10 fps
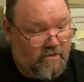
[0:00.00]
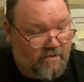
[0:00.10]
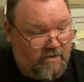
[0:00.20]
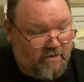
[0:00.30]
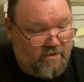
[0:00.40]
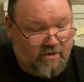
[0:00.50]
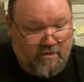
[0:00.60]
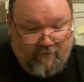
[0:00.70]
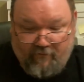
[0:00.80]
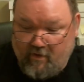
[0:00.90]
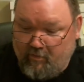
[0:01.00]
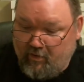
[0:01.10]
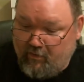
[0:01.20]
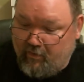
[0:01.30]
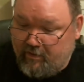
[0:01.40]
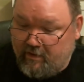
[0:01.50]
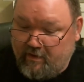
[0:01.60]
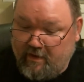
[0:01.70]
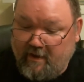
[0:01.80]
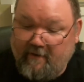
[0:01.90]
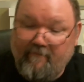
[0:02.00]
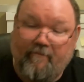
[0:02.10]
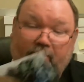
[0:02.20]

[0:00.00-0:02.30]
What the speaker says: just because the front book was the same,